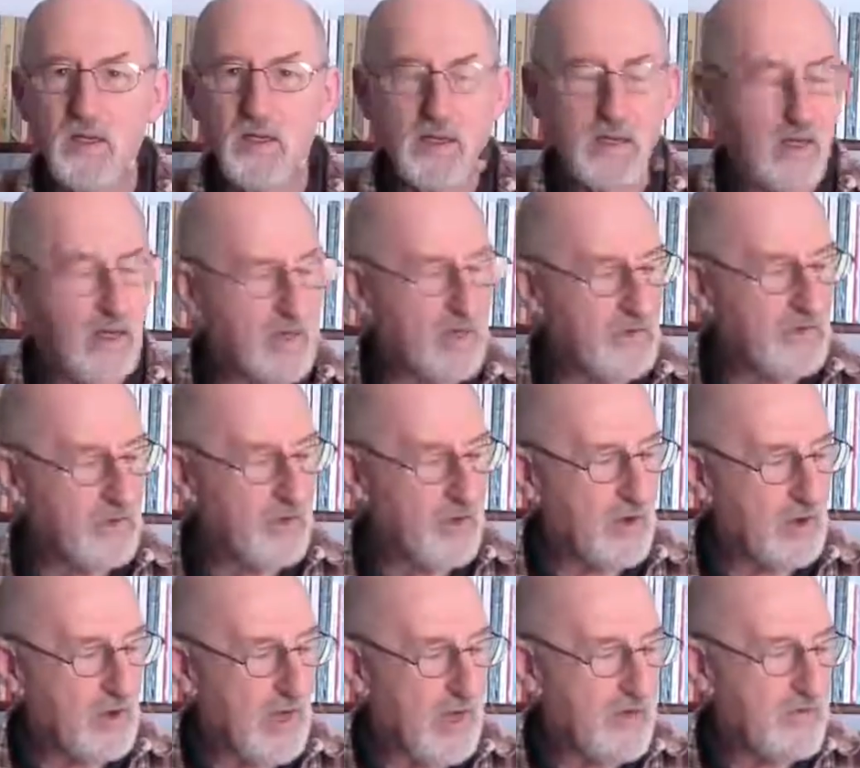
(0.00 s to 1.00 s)
Now, even
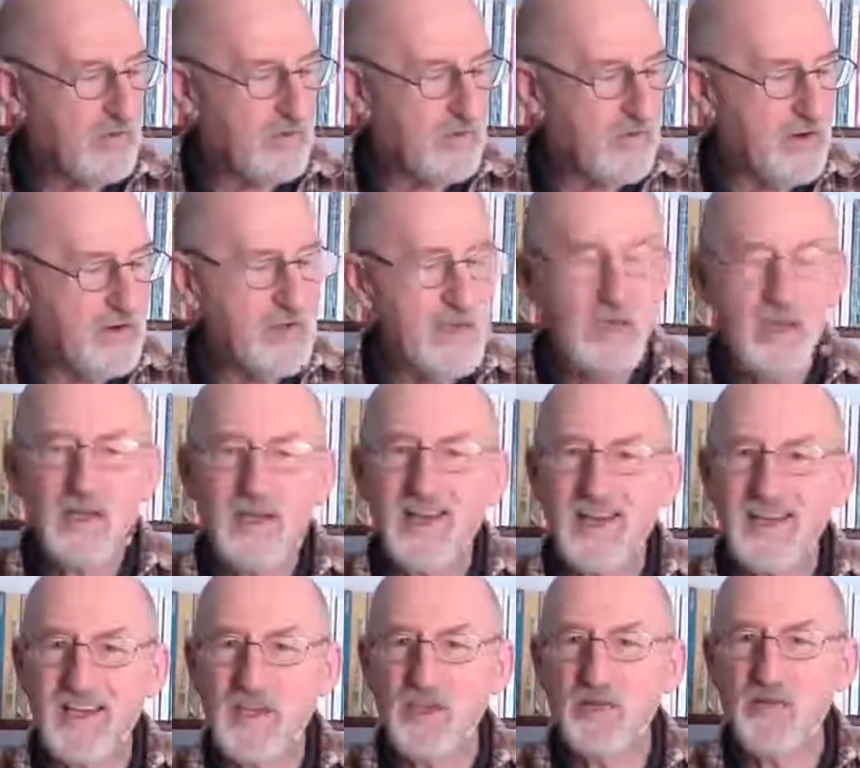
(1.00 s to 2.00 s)
though you have a very
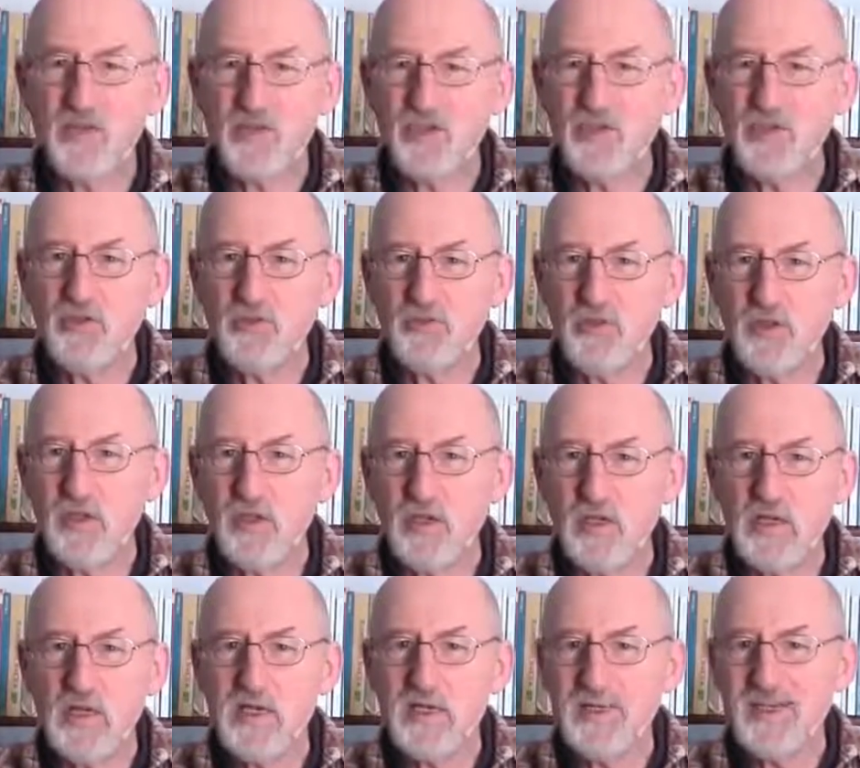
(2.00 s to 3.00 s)
accurate
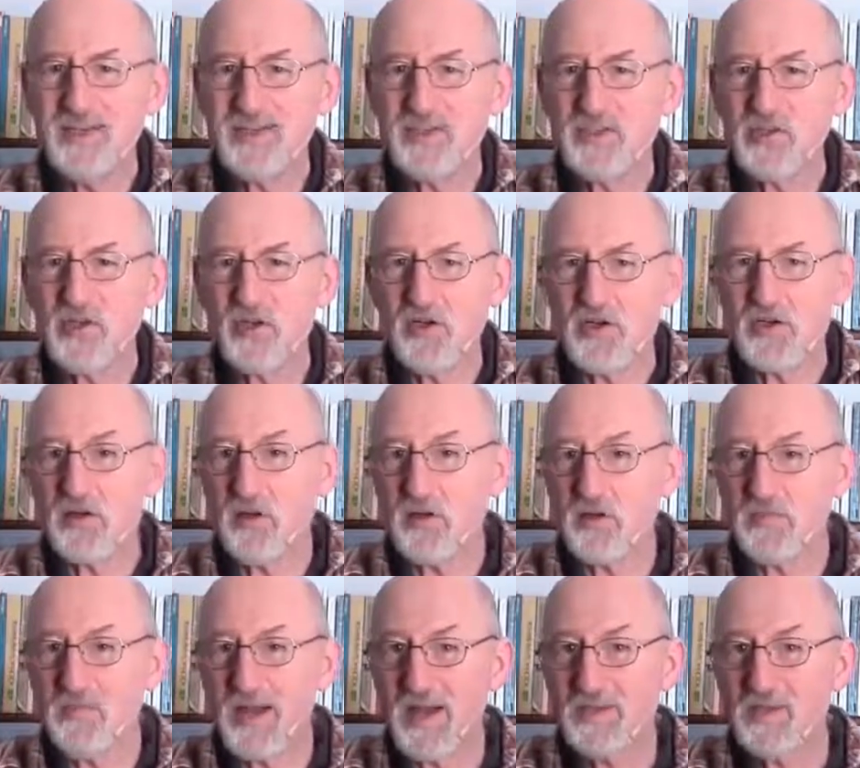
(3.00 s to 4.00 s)
tuner, it's certainly not
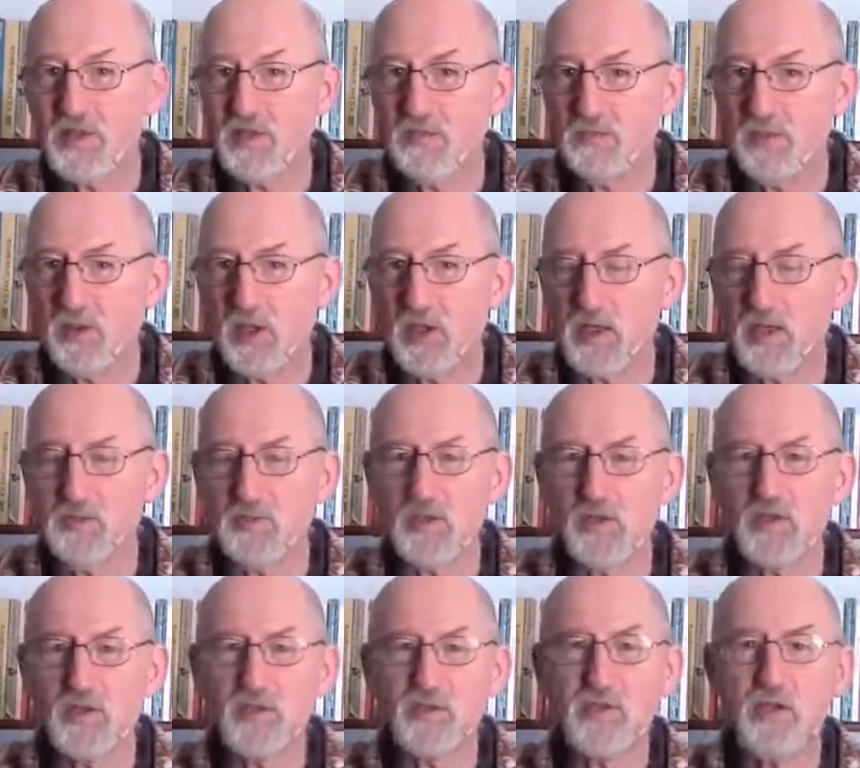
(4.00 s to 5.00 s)
a magic bullet,
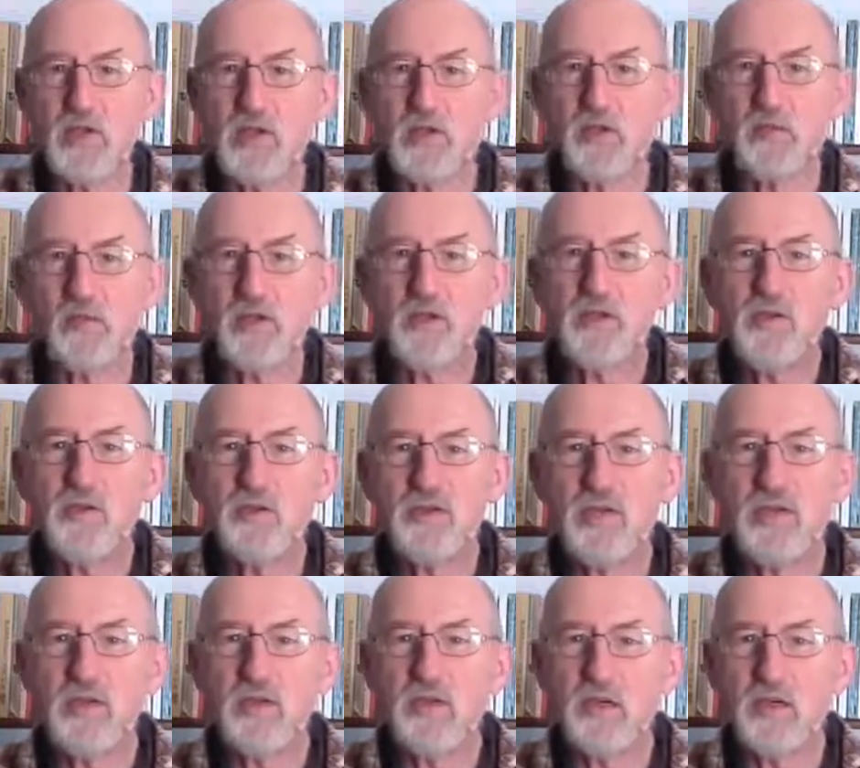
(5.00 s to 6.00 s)
because when you
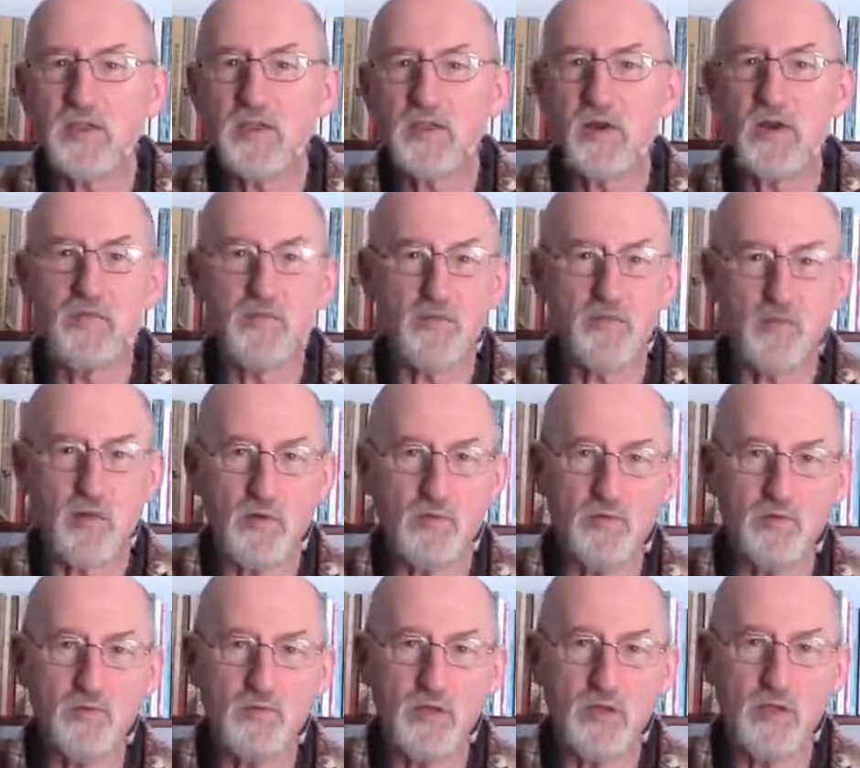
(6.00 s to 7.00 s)
take your guitar from one
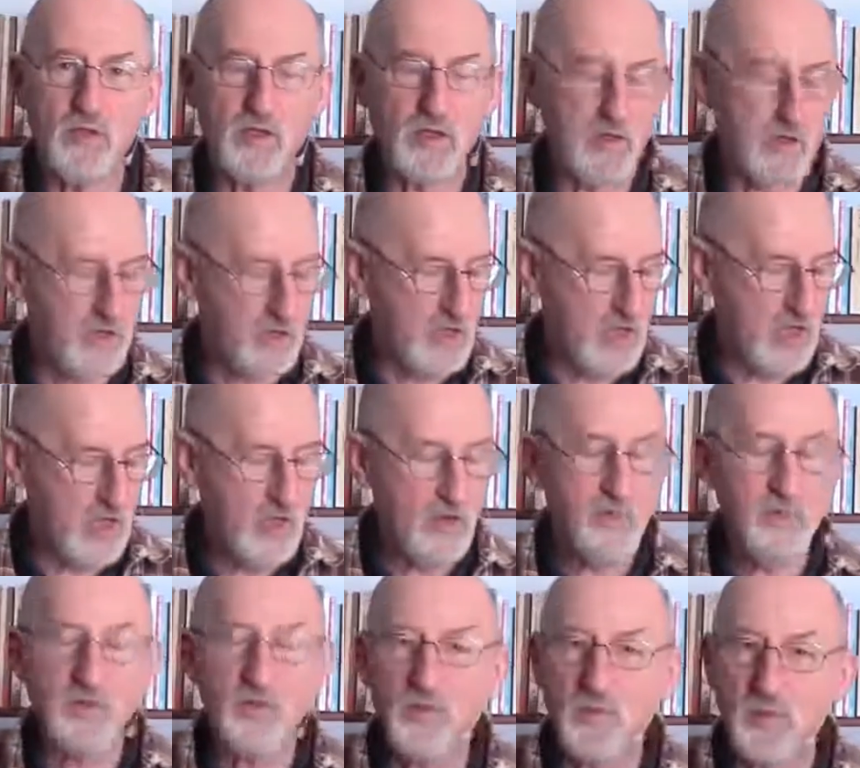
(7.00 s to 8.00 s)
room to the other,
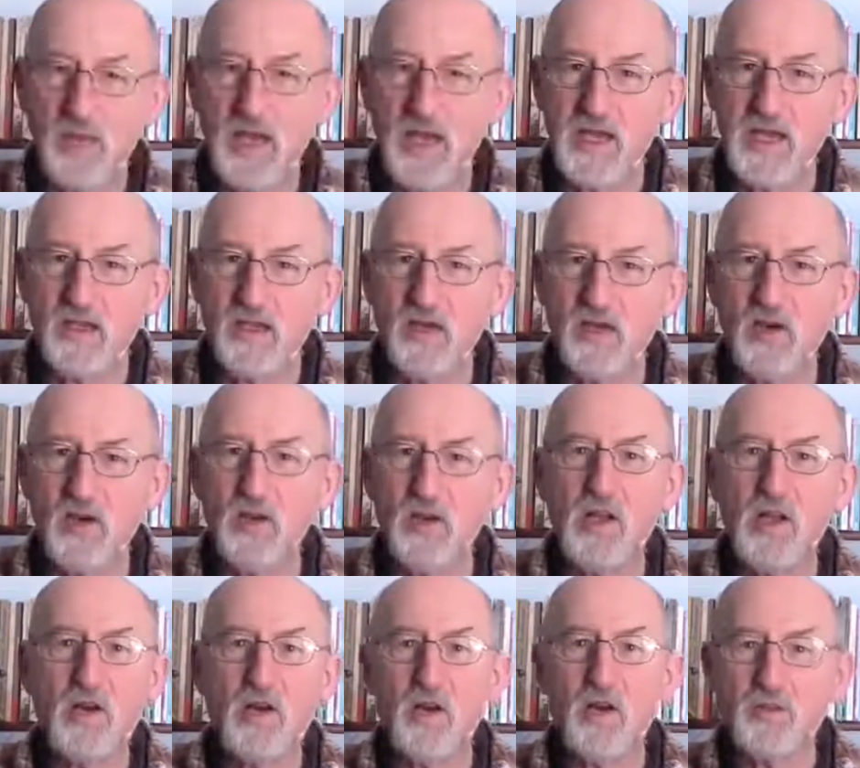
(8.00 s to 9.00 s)
when you play it a
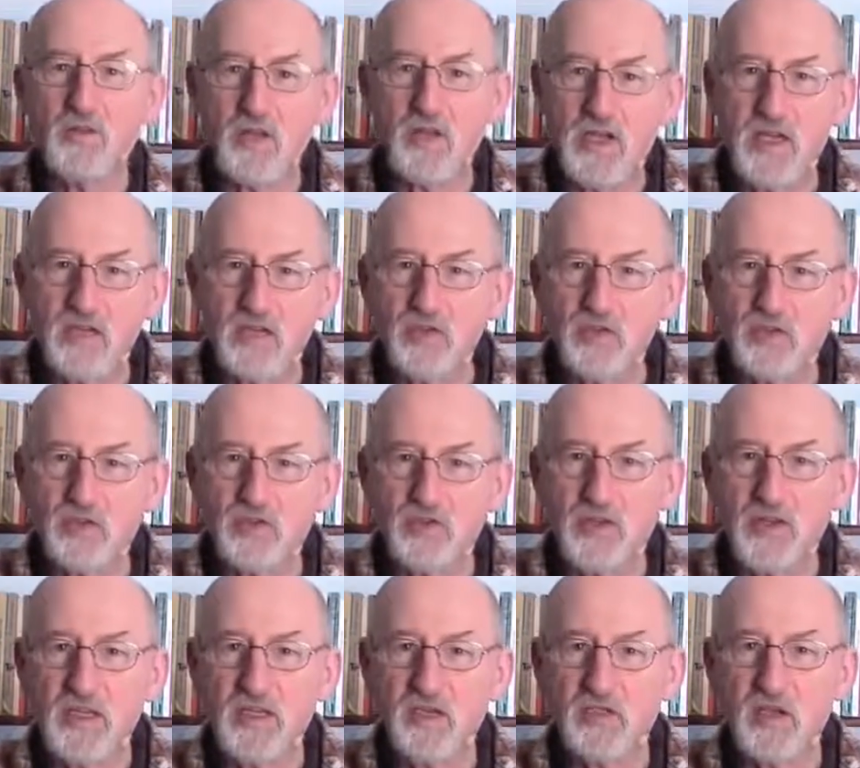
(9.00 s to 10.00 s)
lot, if you hit the
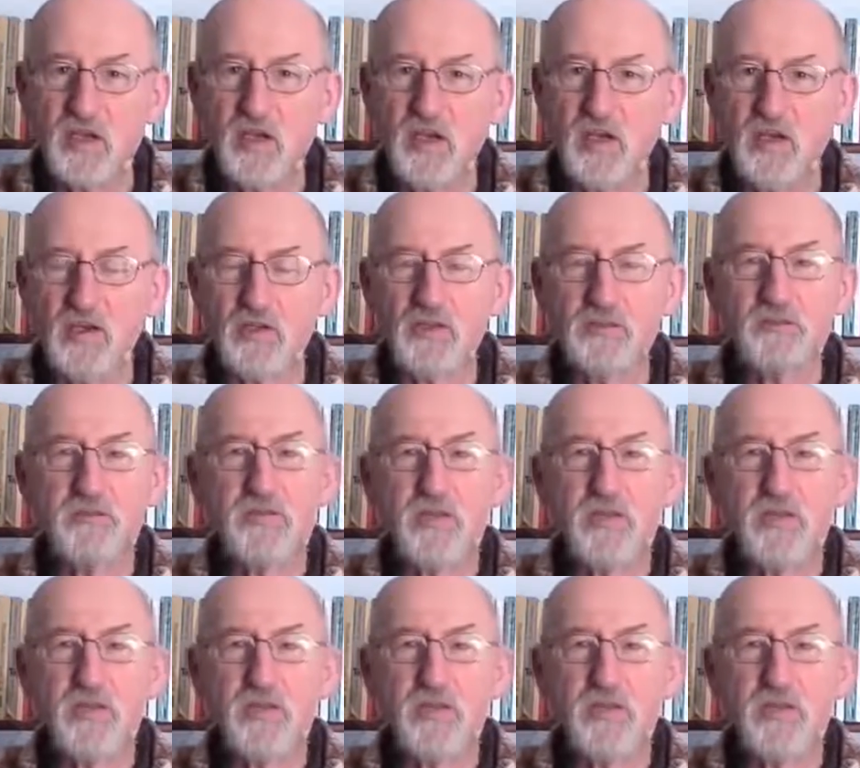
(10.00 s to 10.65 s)
strings hard,